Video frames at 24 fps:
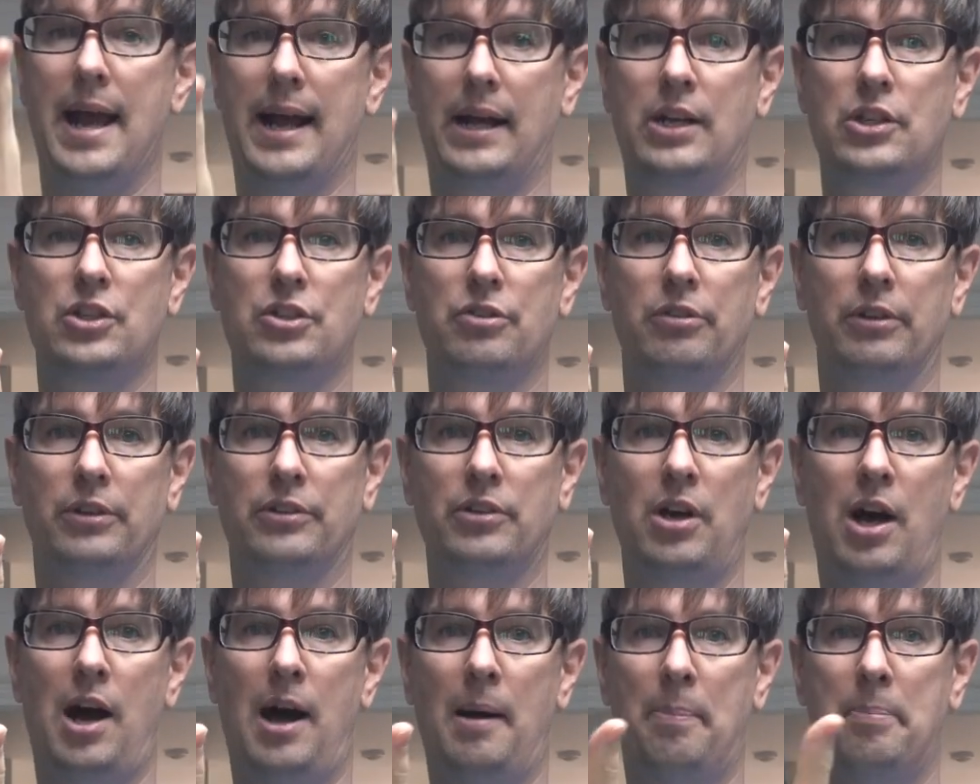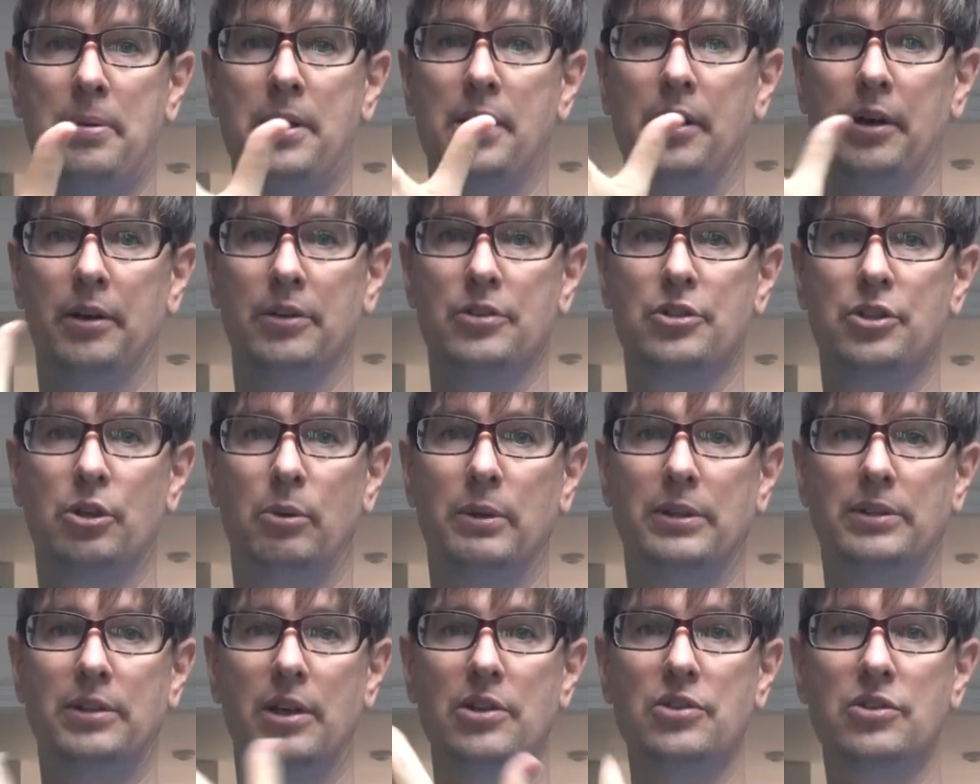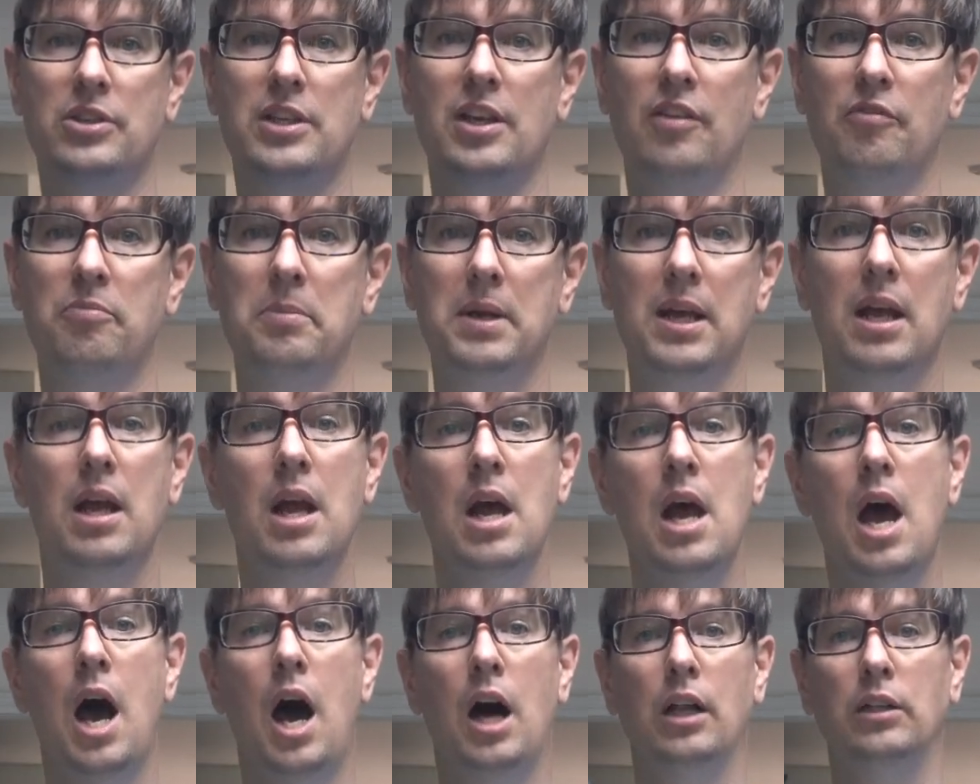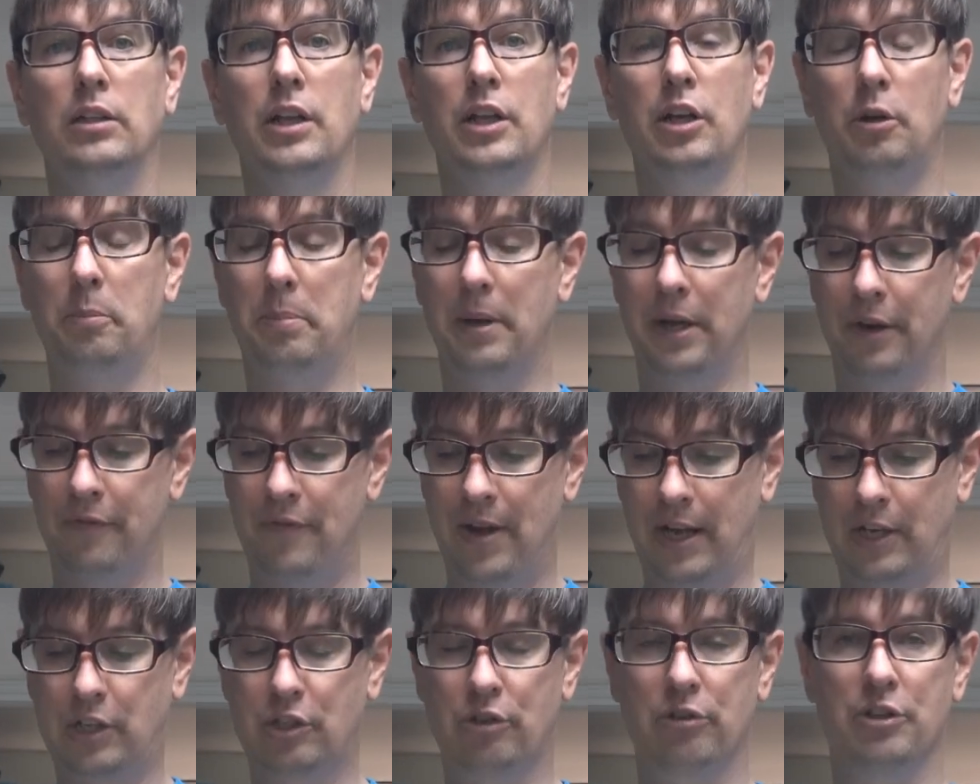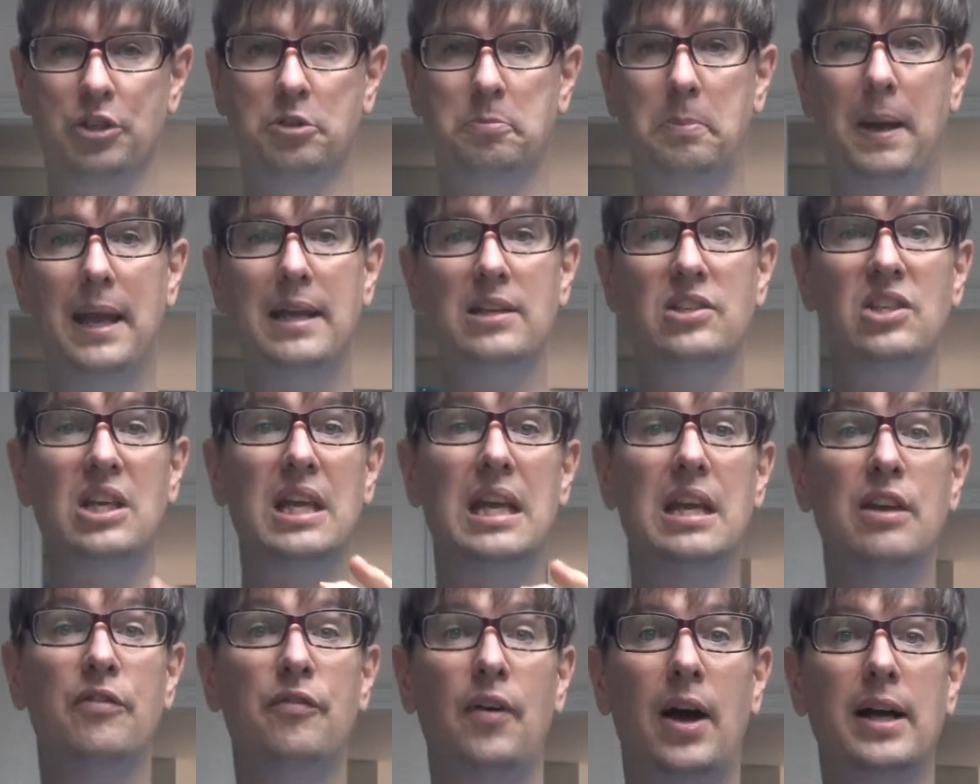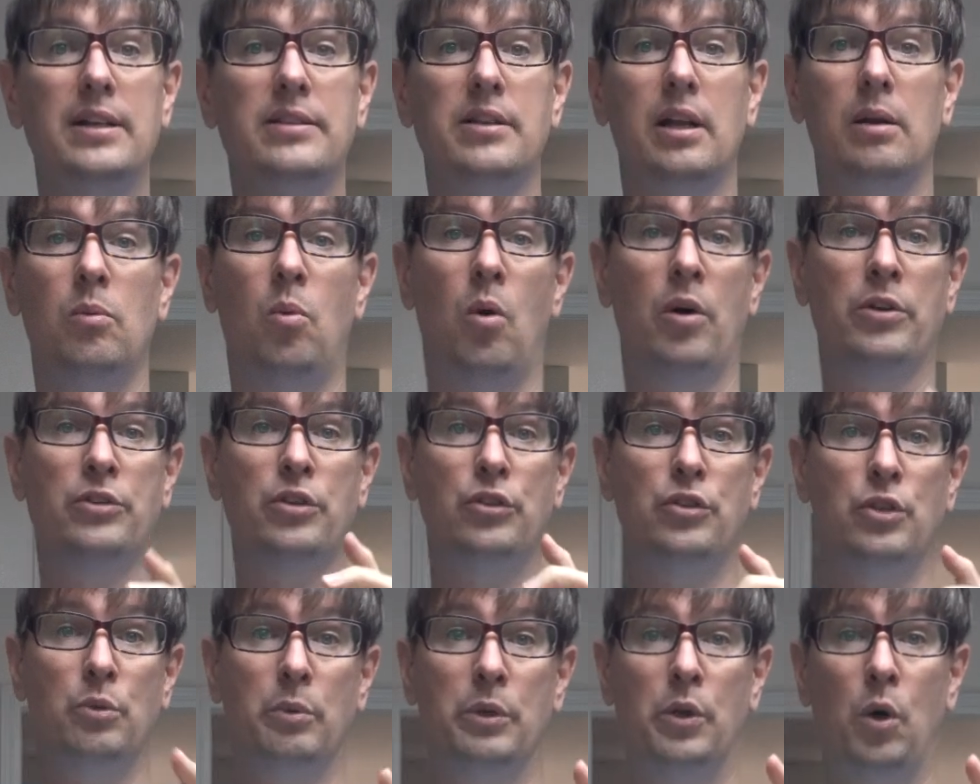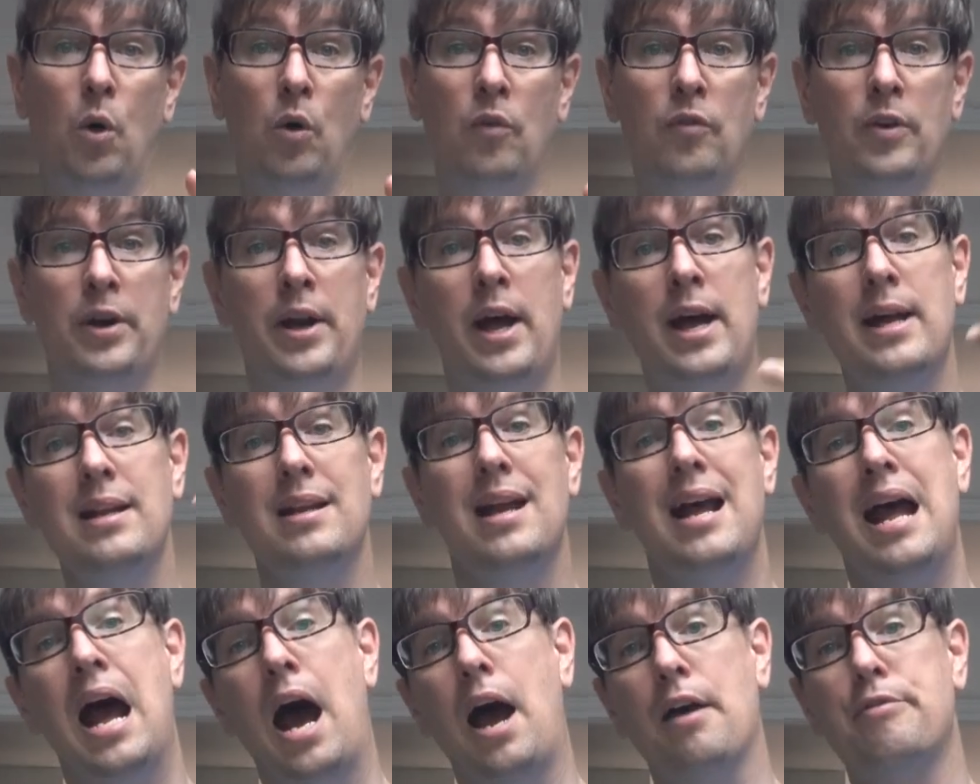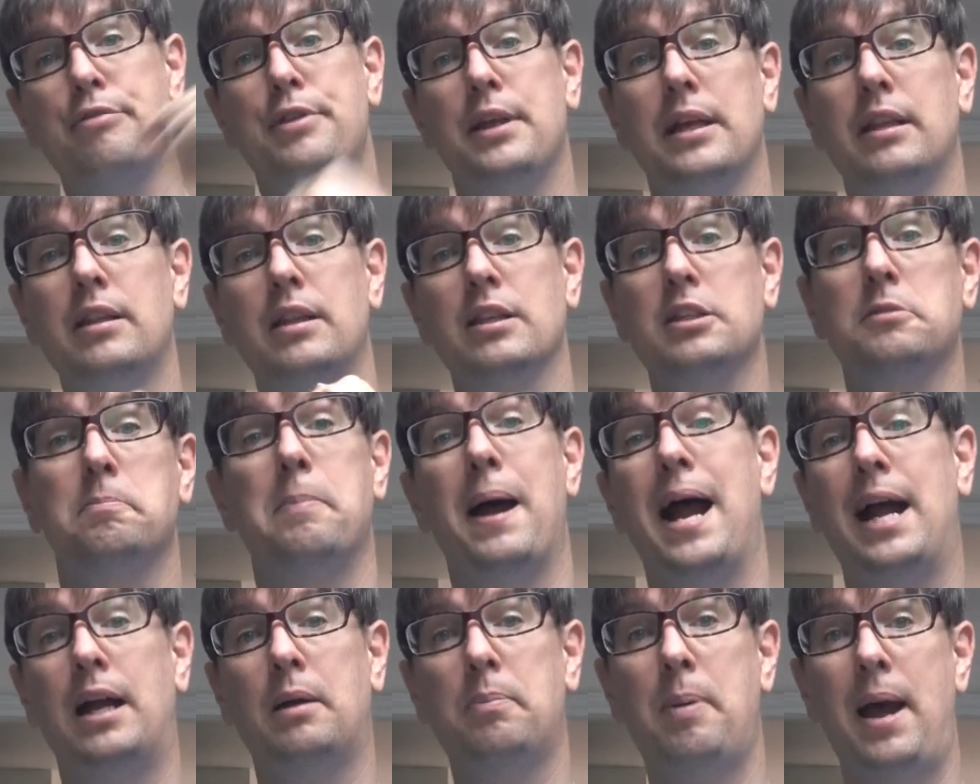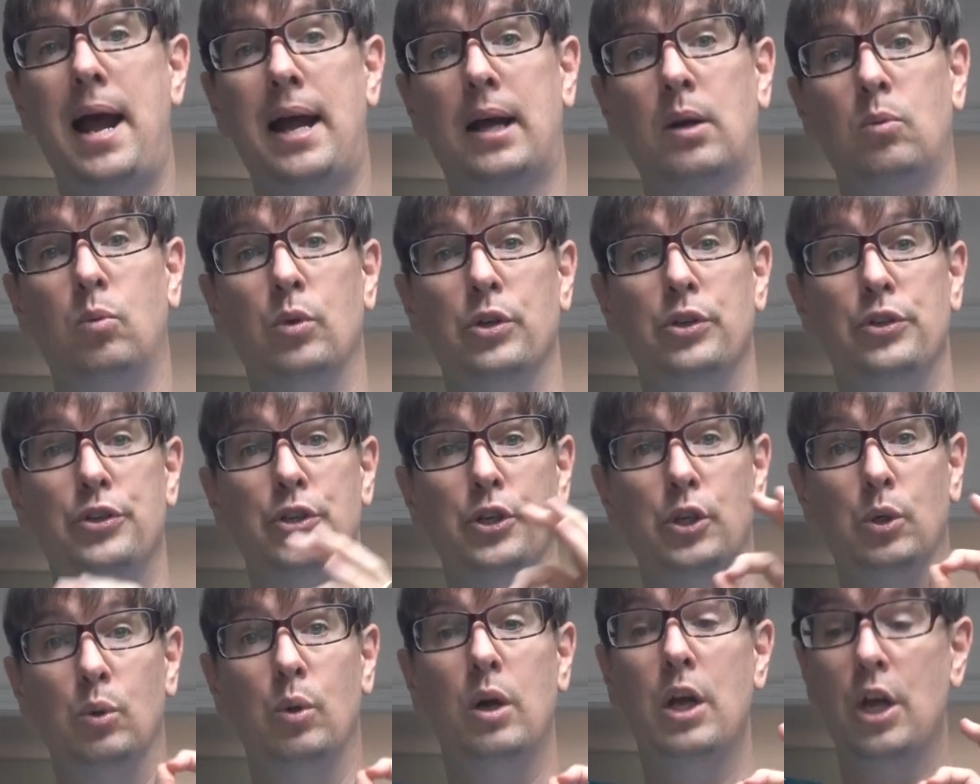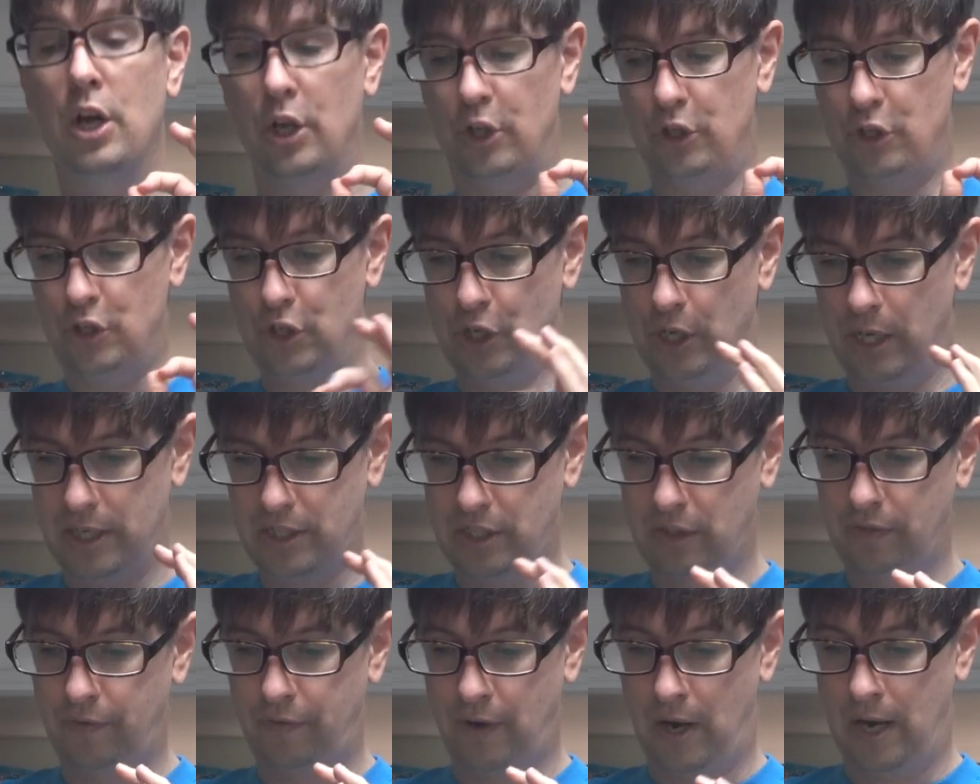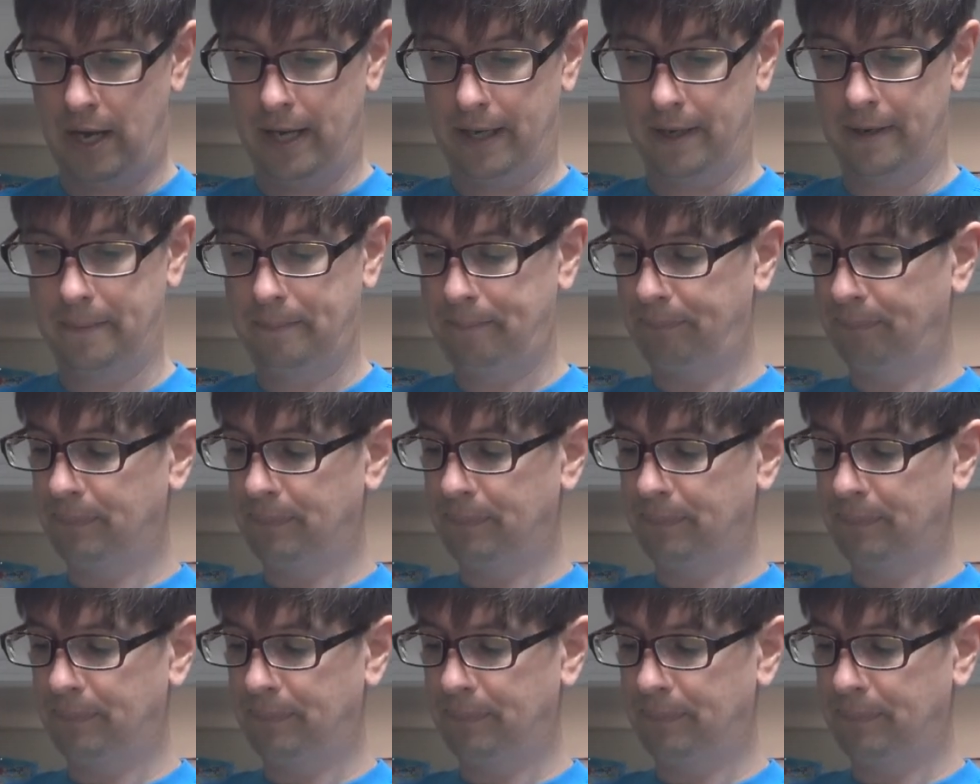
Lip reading: extra top here. So it does give me a little bit of extra space. If I did want to do an overnight, I think this backpack would do just fine.